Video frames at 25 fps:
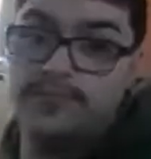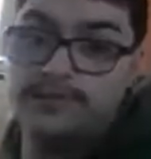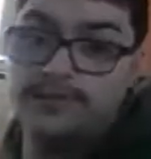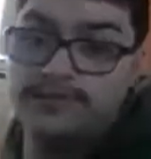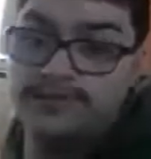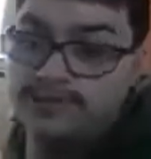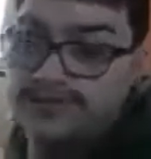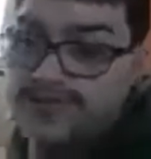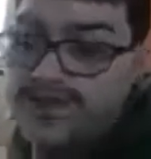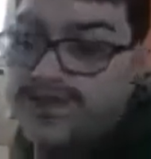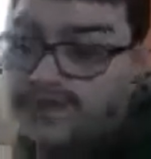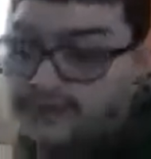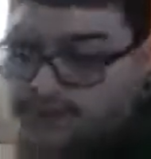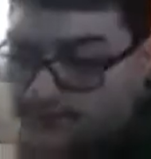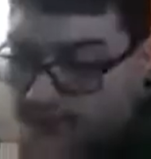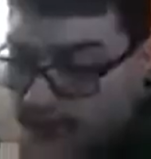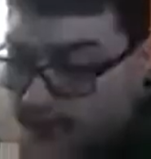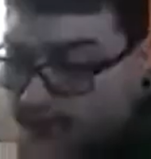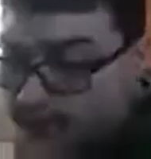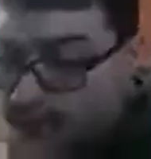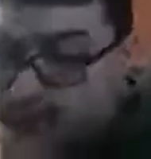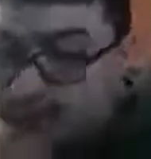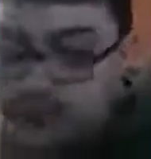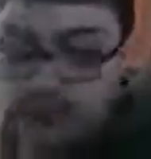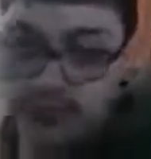
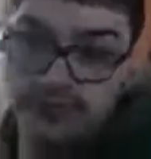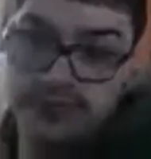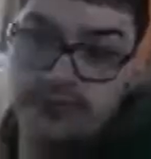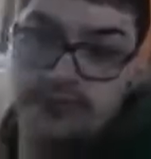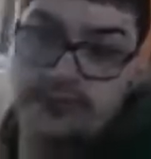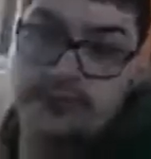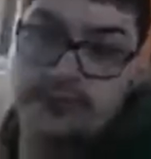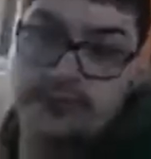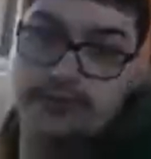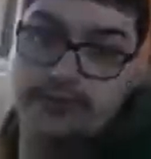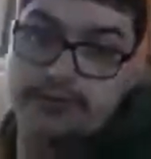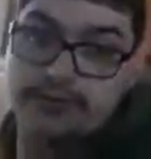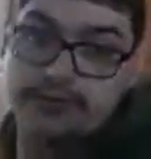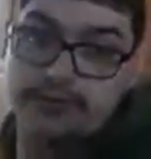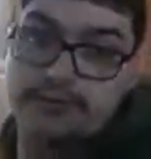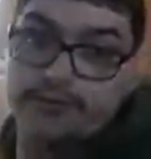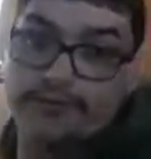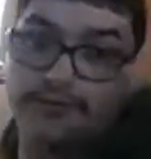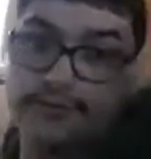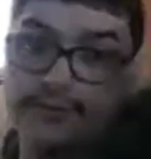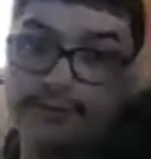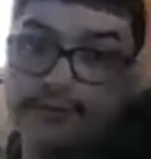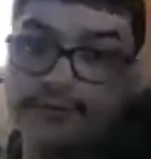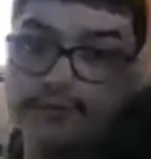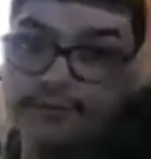Zapdos from
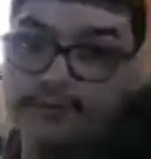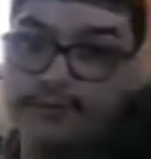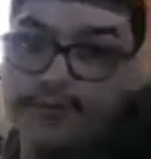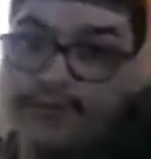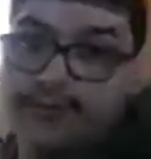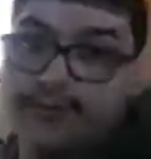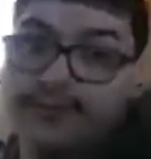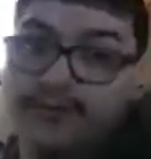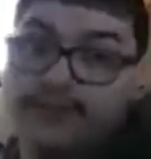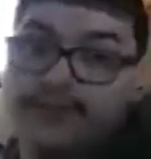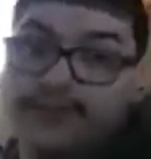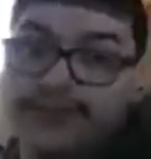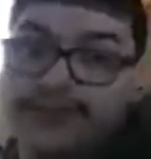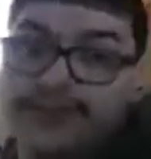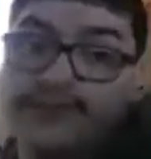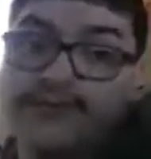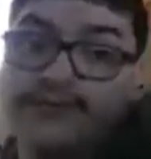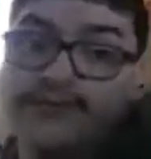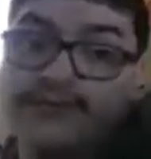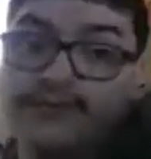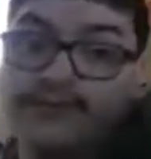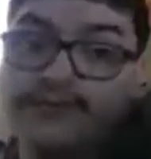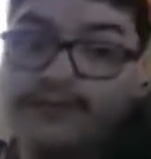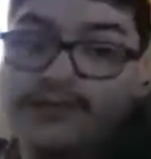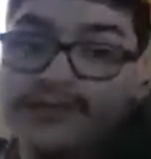Pokemon,
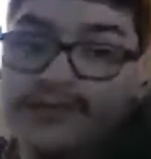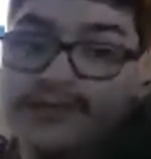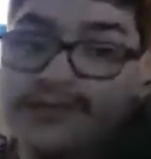a